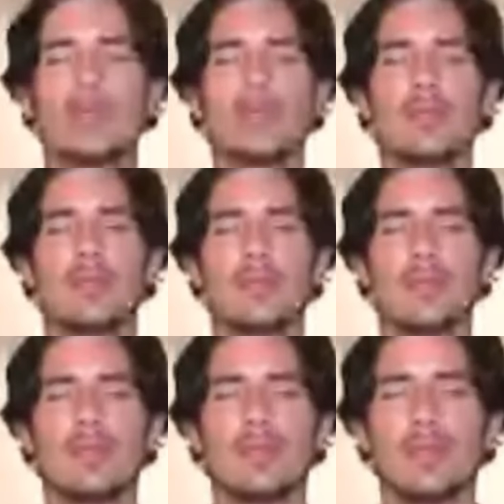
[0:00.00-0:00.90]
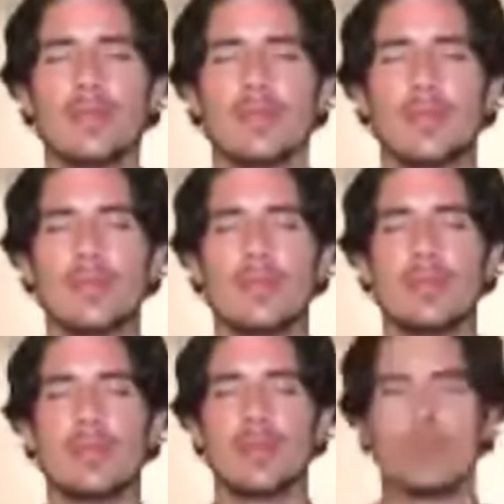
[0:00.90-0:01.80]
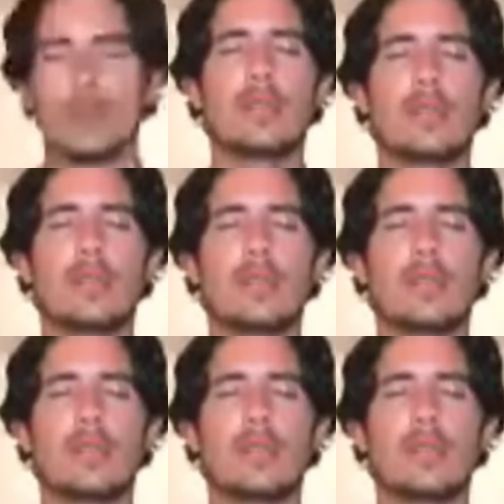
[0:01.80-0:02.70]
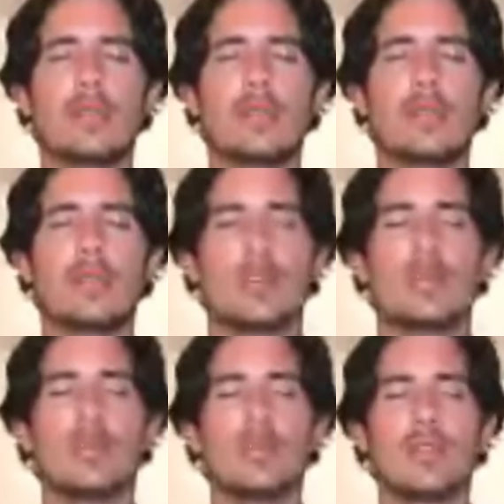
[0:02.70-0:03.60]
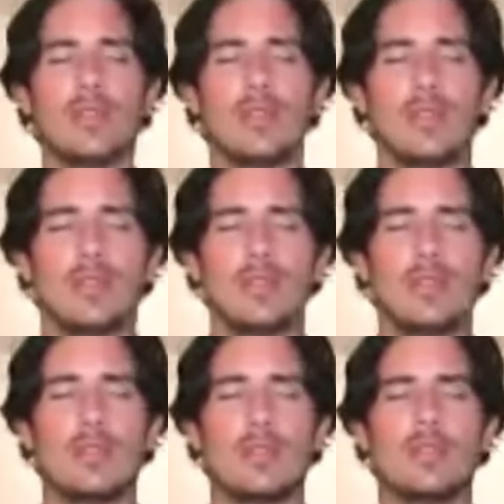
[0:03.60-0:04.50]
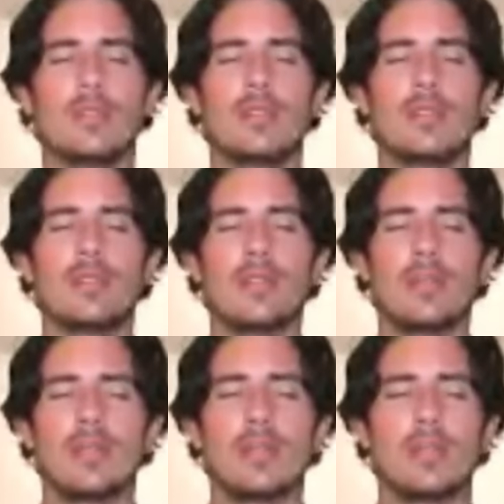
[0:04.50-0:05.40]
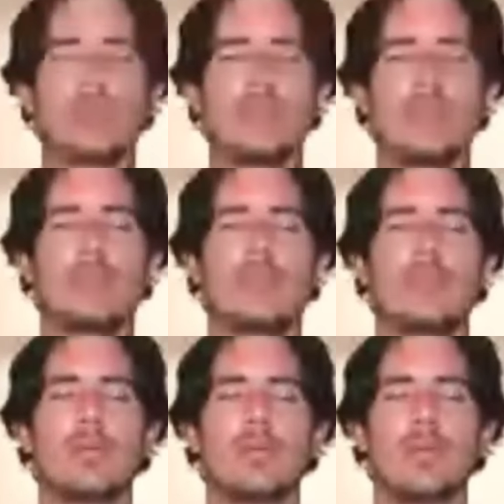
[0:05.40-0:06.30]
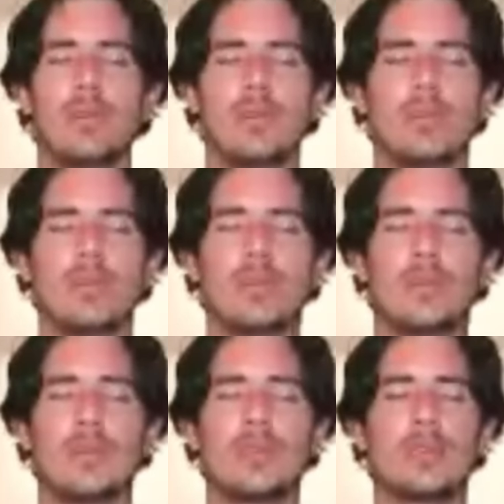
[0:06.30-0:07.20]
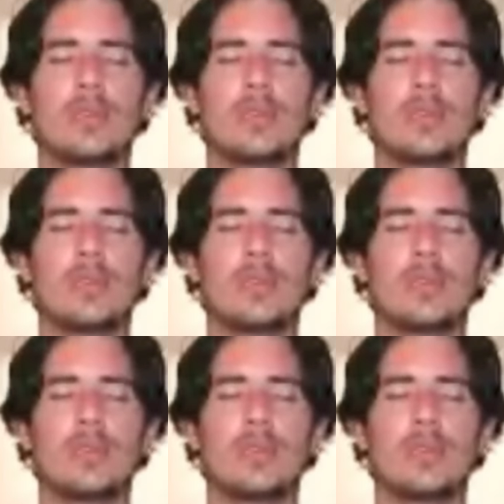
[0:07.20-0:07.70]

[no speech]